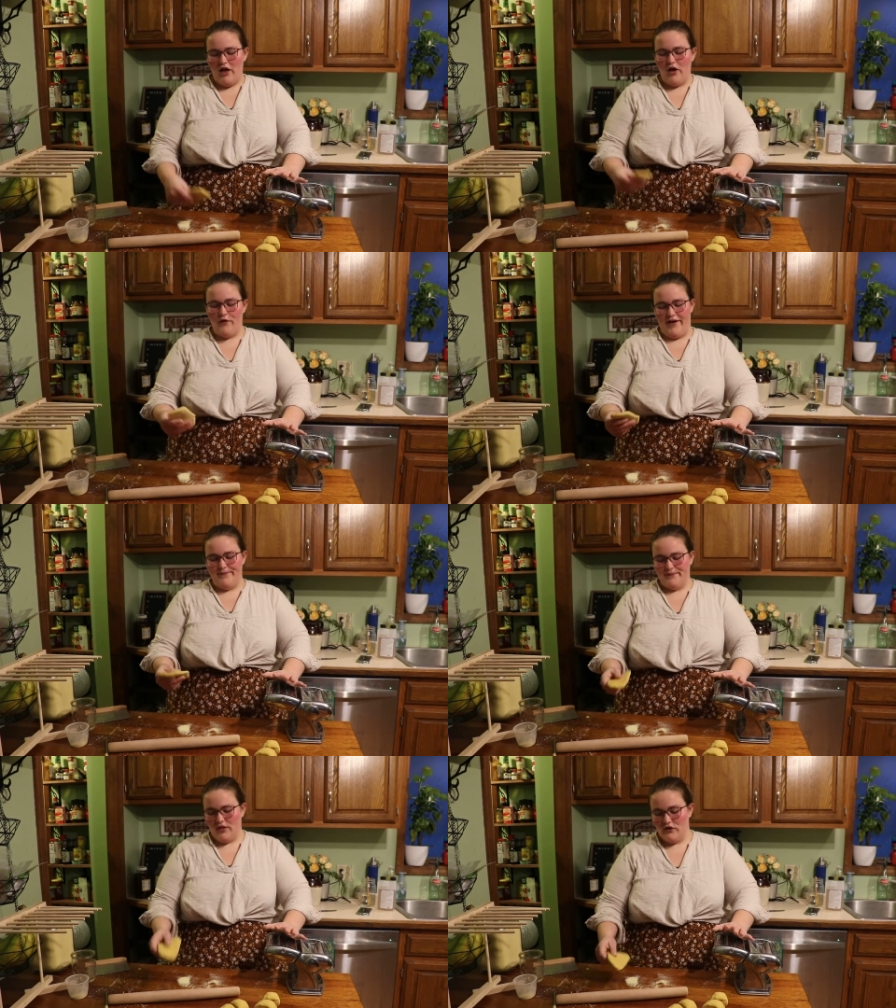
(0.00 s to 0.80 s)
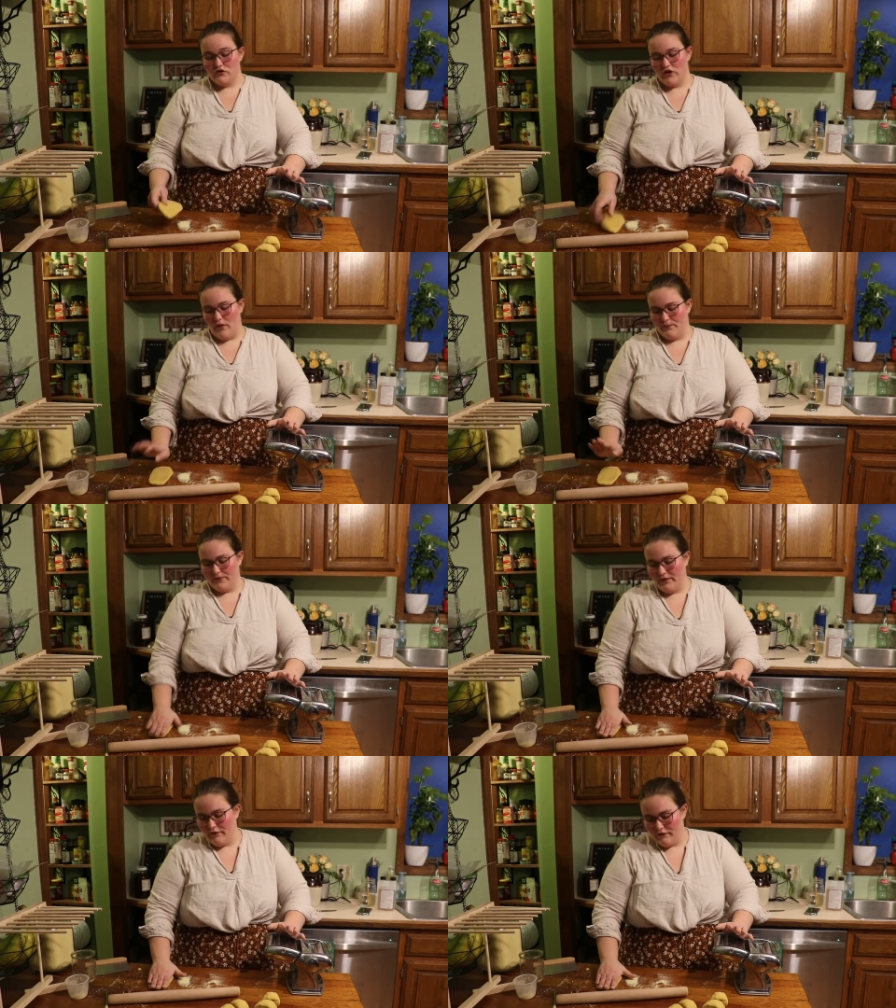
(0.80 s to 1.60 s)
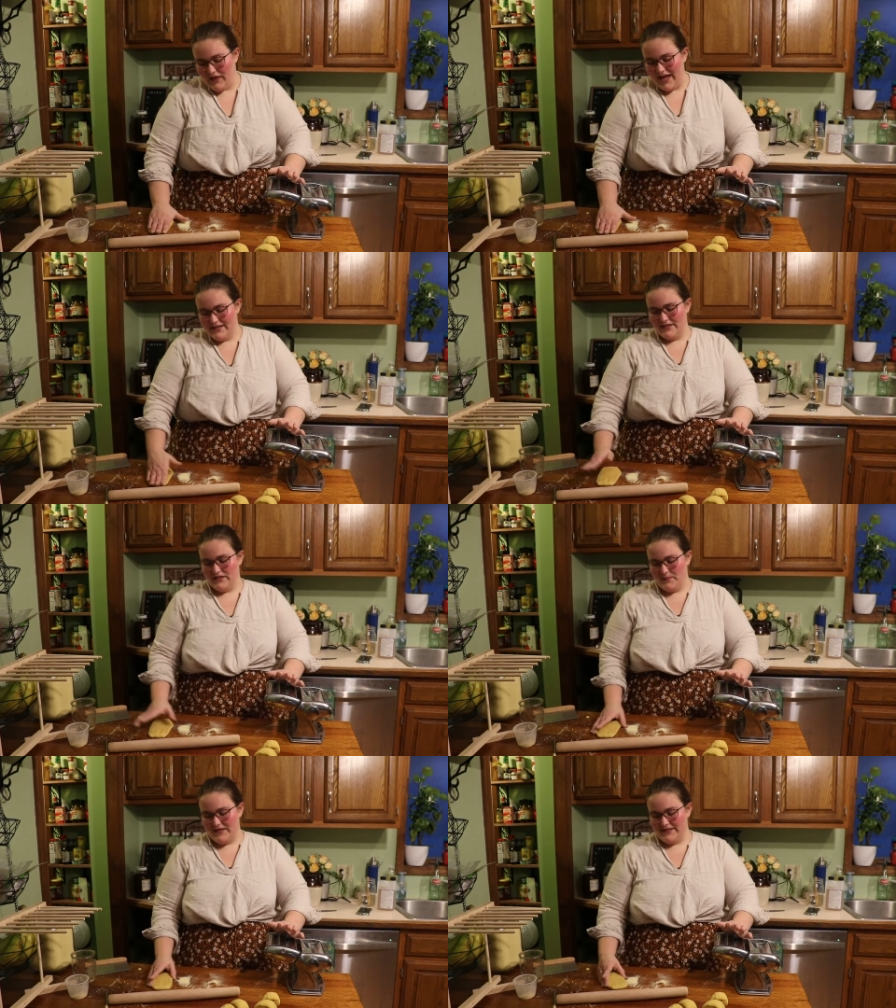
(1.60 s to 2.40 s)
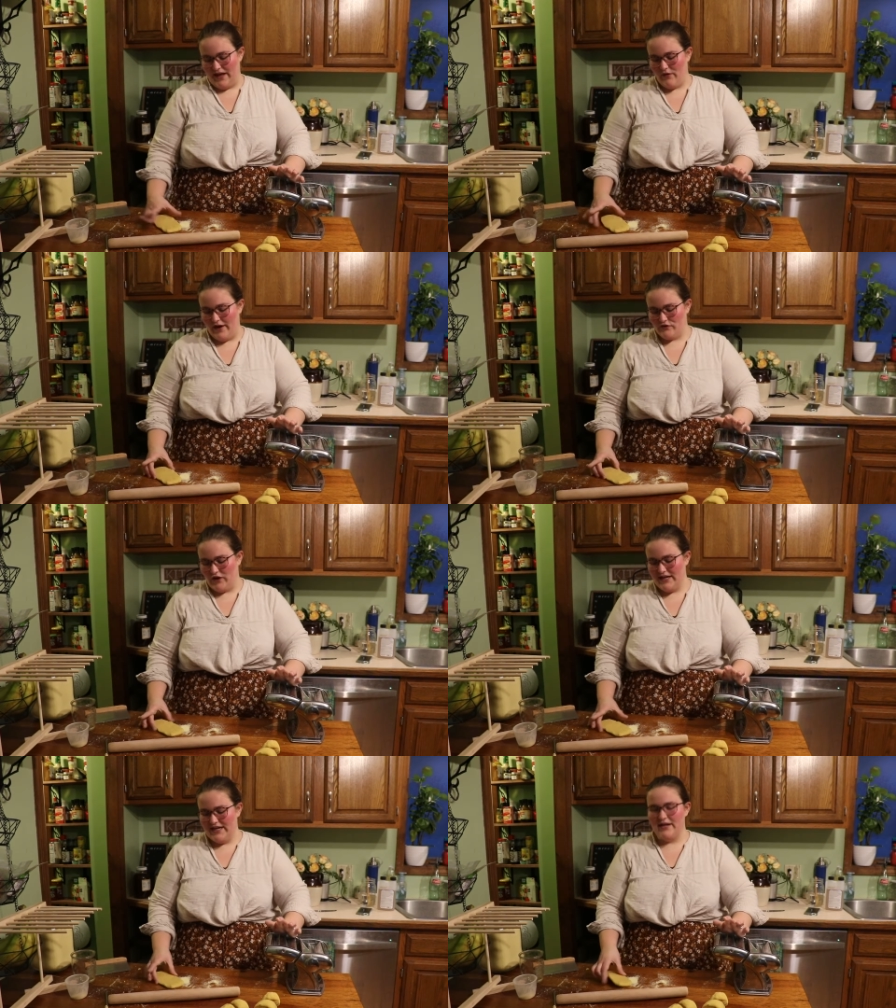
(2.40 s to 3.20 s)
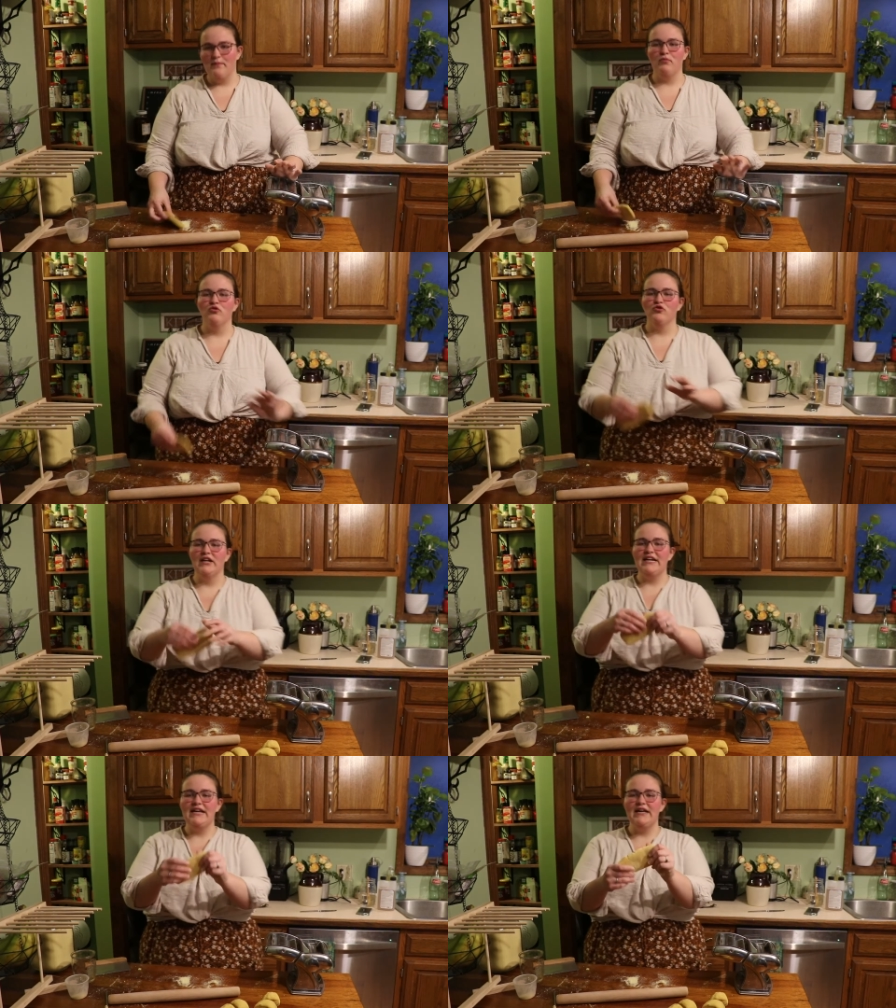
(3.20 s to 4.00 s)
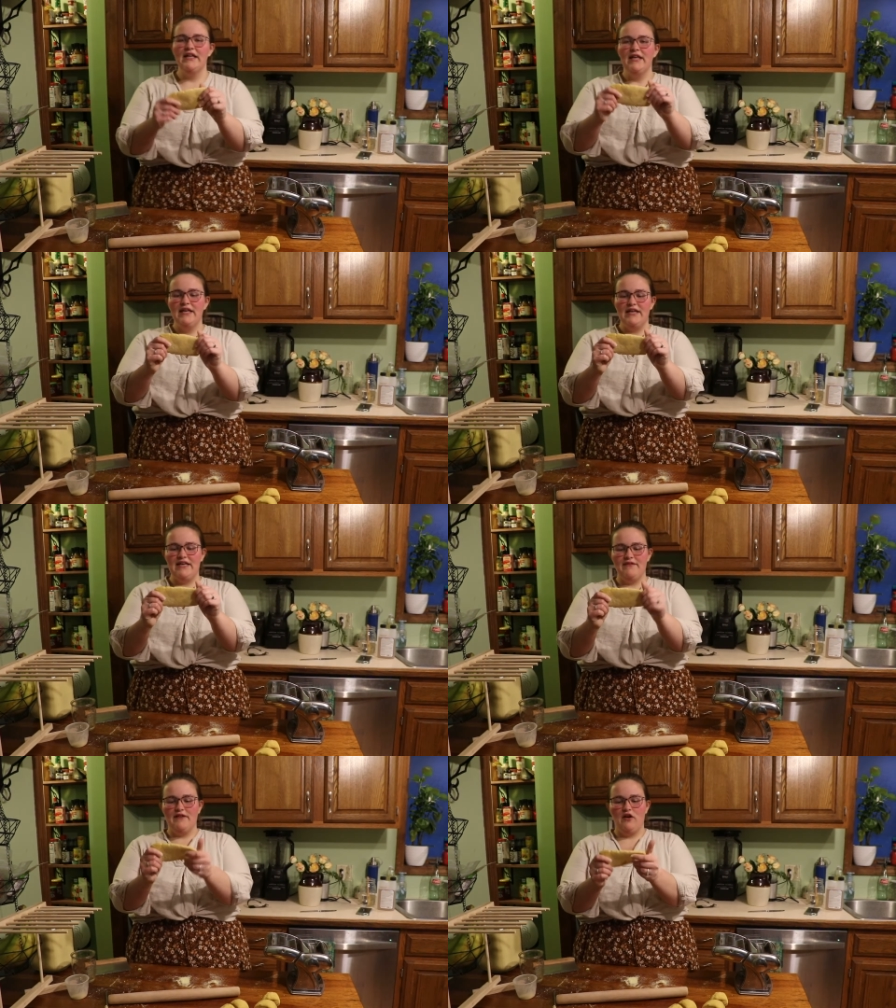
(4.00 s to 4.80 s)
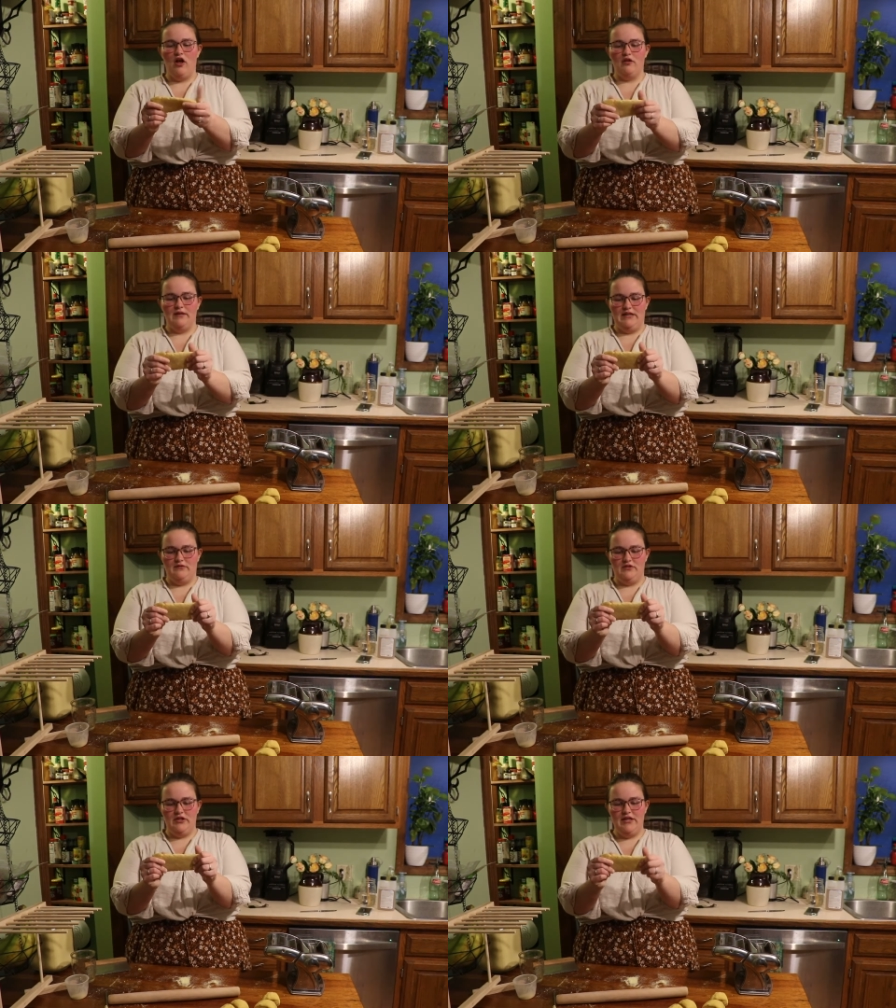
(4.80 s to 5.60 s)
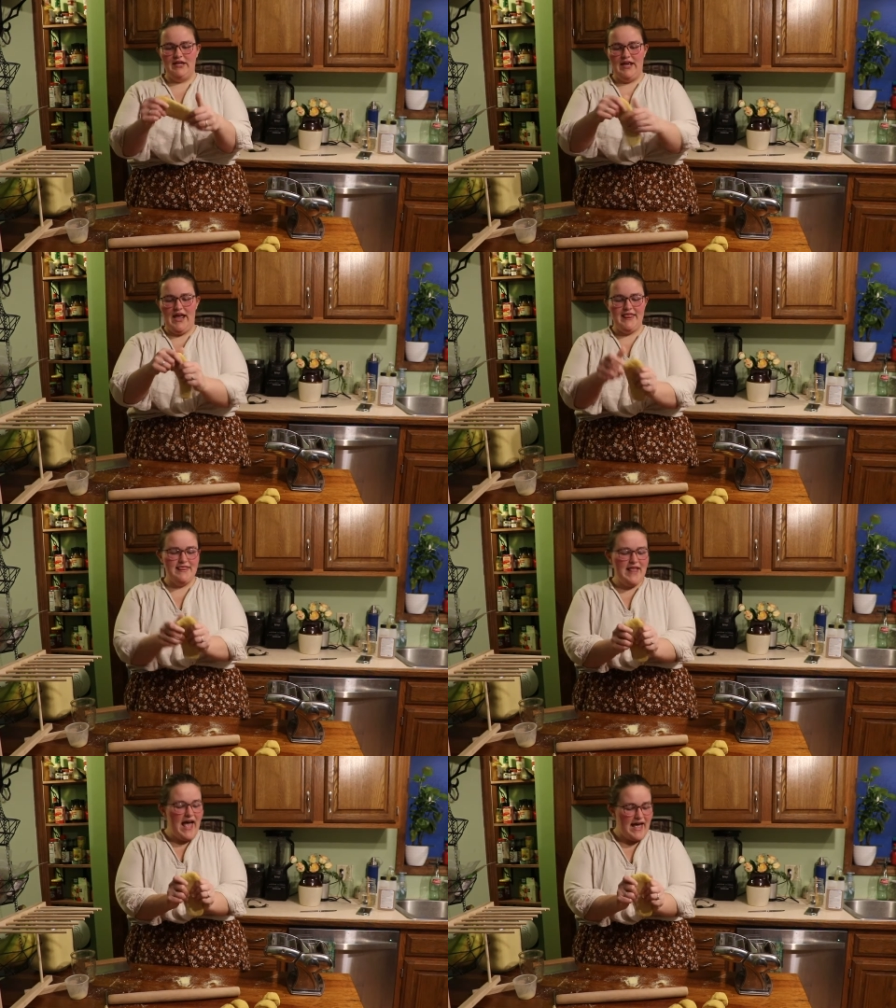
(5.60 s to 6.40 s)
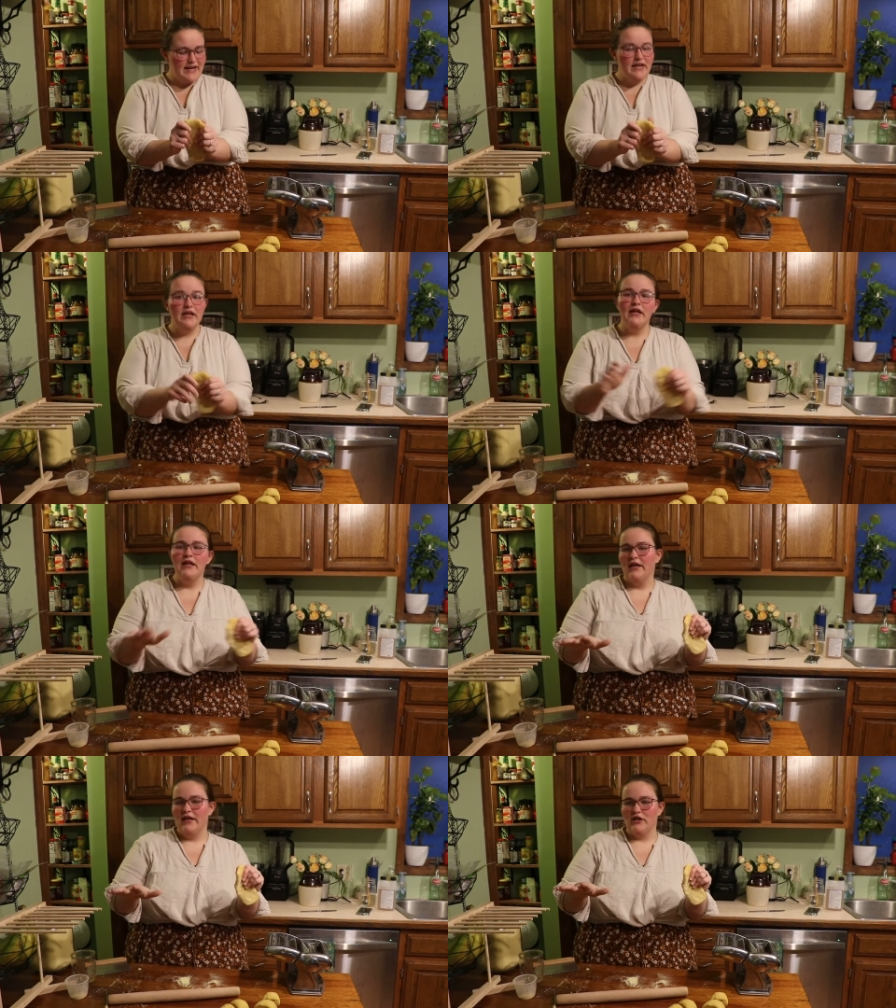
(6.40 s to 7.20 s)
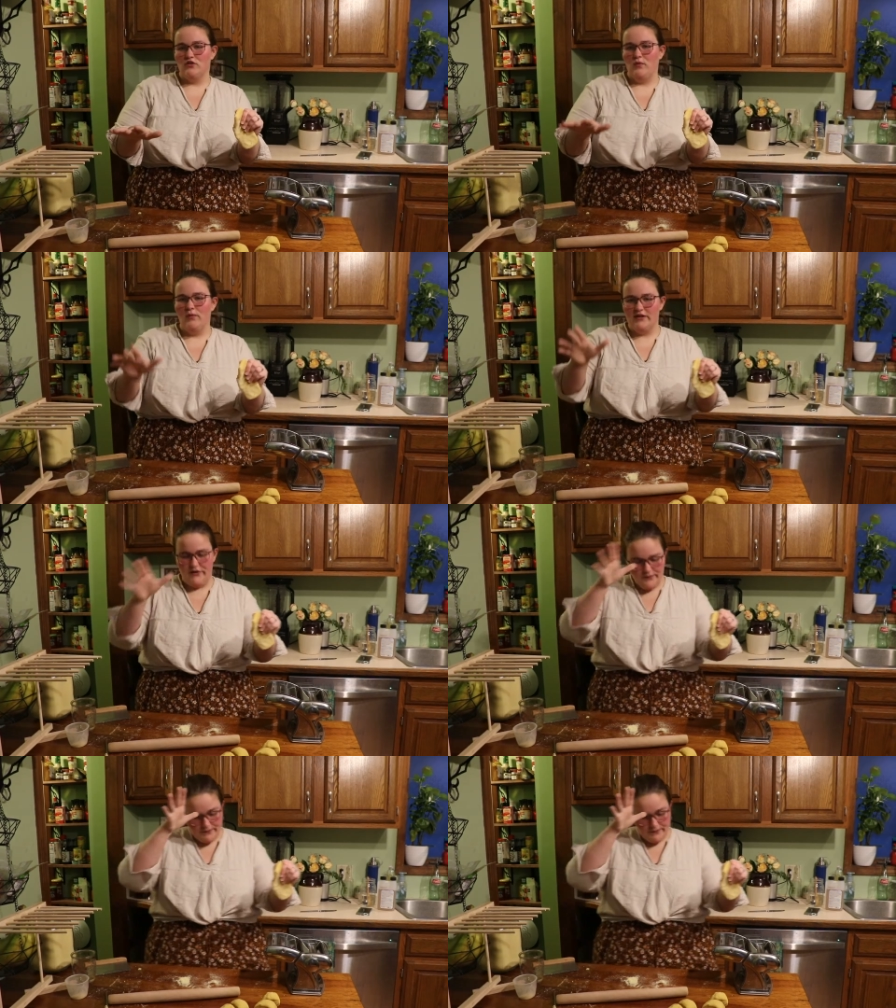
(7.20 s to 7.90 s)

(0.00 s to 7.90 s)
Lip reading: Okay, so flatten this piece out. I try to get it pretty even all around. And then here's what we do.